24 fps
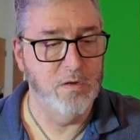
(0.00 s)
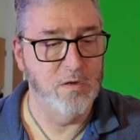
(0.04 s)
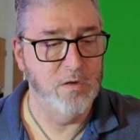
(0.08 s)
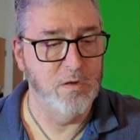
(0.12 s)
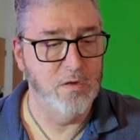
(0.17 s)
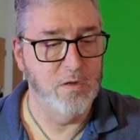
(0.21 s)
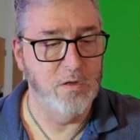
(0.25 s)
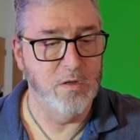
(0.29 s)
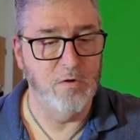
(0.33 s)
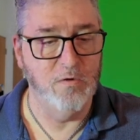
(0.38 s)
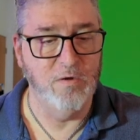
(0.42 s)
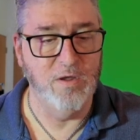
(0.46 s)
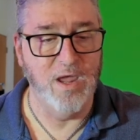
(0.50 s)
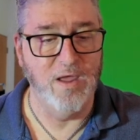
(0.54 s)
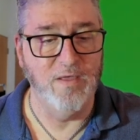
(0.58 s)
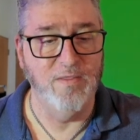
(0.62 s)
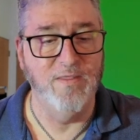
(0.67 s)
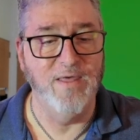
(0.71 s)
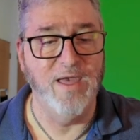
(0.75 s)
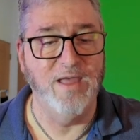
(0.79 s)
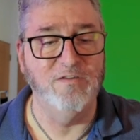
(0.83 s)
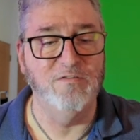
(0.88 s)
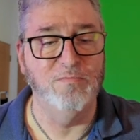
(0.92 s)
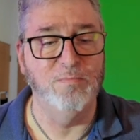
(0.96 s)
Okay,
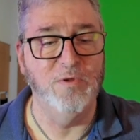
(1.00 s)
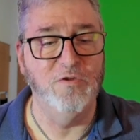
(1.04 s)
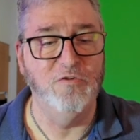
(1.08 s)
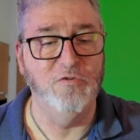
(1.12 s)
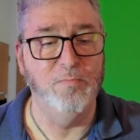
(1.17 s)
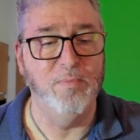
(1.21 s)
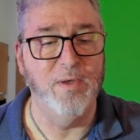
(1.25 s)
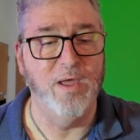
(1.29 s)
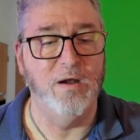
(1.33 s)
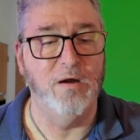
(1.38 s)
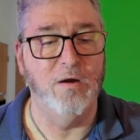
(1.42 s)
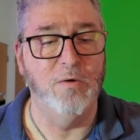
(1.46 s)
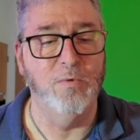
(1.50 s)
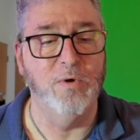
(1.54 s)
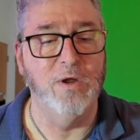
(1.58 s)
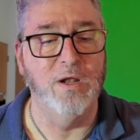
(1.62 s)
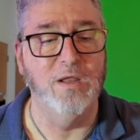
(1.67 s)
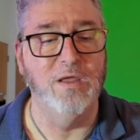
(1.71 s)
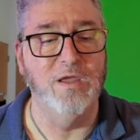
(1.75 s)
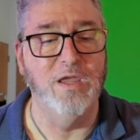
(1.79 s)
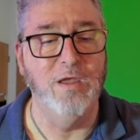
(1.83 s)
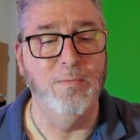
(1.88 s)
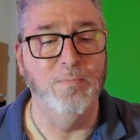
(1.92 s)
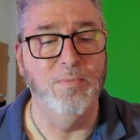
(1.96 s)
that's much better. We're going to
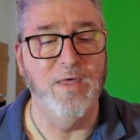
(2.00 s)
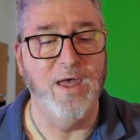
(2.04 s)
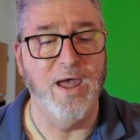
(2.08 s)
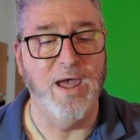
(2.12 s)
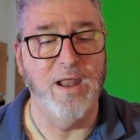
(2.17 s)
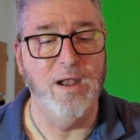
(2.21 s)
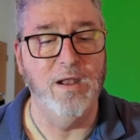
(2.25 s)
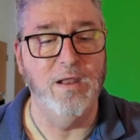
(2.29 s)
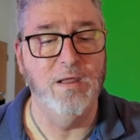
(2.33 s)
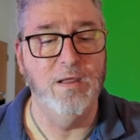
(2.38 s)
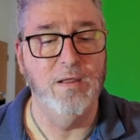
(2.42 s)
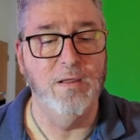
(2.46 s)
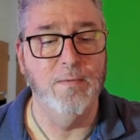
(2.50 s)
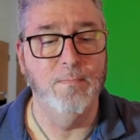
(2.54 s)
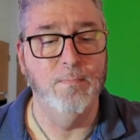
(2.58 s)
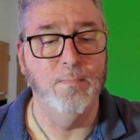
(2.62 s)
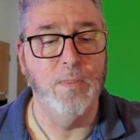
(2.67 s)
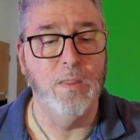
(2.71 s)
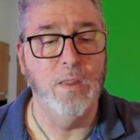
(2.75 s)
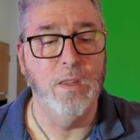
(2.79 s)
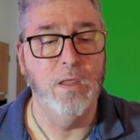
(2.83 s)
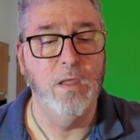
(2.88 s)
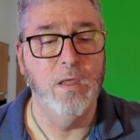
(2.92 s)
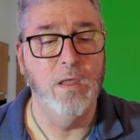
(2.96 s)
keep that.
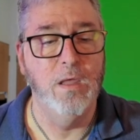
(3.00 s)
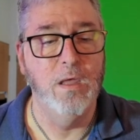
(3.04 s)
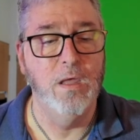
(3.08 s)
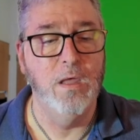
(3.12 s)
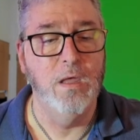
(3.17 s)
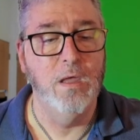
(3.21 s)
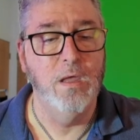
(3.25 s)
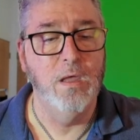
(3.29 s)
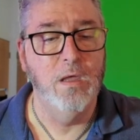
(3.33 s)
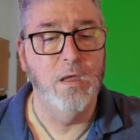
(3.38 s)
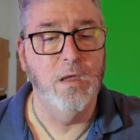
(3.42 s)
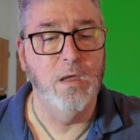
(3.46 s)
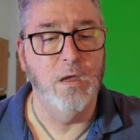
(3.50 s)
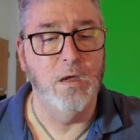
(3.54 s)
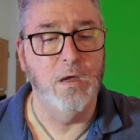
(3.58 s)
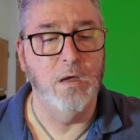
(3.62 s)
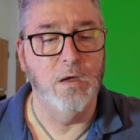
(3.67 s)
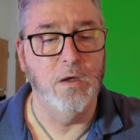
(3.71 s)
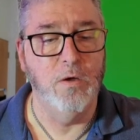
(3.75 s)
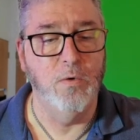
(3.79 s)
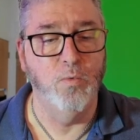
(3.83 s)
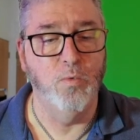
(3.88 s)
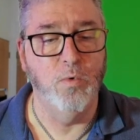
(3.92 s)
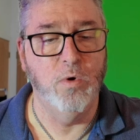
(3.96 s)

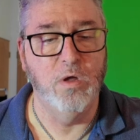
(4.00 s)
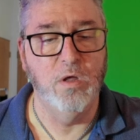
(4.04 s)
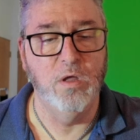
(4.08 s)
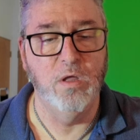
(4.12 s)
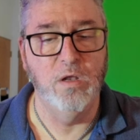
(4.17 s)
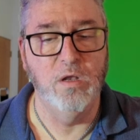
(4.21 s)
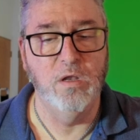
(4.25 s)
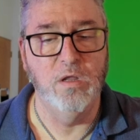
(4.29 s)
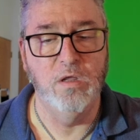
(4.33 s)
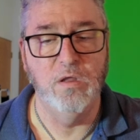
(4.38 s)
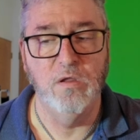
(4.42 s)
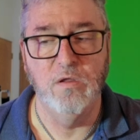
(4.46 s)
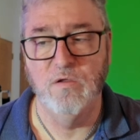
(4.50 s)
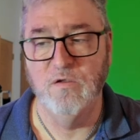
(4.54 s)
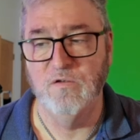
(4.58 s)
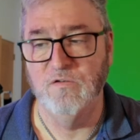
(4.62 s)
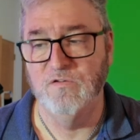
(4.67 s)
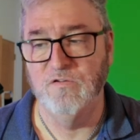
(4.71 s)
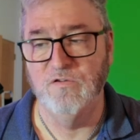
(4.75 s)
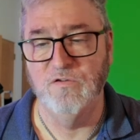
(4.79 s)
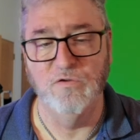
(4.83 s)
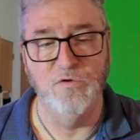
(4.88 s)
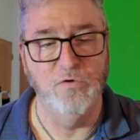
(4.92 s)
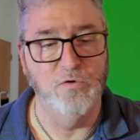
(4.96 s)
1,
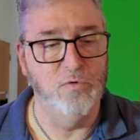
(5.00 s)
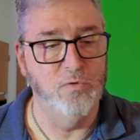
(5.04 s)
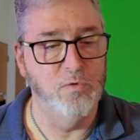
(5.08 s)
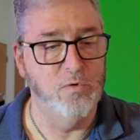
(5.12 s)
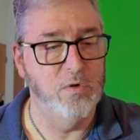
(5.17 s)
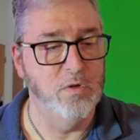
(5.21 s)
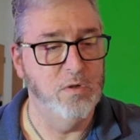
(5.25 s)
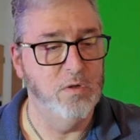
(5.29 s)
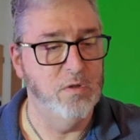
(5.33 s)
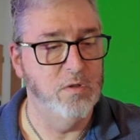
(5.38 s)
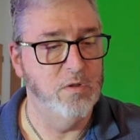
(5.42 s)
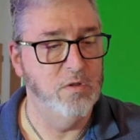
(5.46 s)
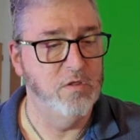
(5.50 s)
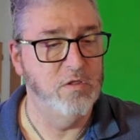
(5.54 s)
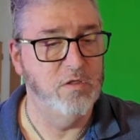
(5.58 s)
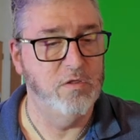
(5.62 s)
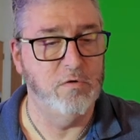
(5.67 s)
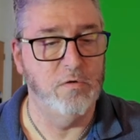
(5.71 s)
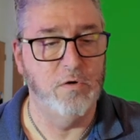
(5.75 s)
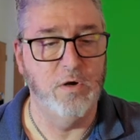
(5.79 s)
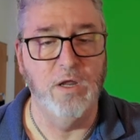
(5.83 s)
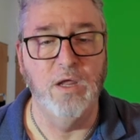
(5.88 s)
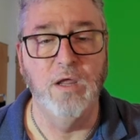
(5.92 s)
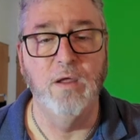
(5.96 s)
2,
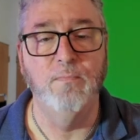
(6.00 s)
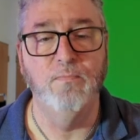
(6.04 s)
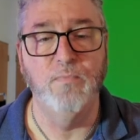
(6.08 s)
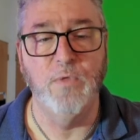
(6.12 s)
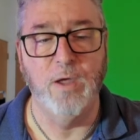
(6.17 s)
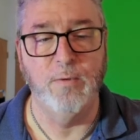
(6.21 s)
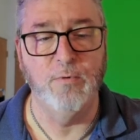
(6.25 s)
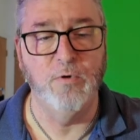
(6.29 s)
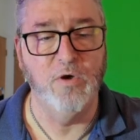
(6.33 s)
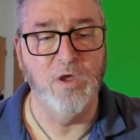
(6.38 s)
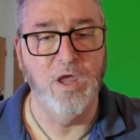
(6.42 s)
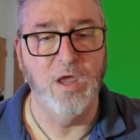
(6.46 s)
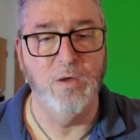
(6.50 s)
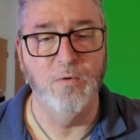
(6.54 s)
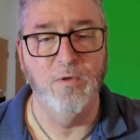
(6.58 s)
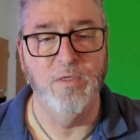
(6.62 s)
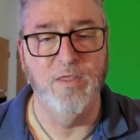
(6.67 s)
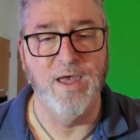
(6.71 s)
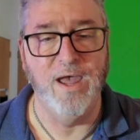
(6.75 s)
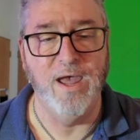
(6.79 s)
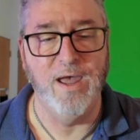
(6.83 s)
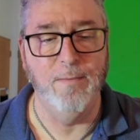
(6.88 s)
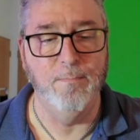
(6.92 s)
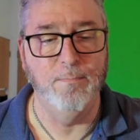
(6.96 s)
3. I'm okay with
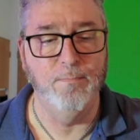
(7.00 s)
that.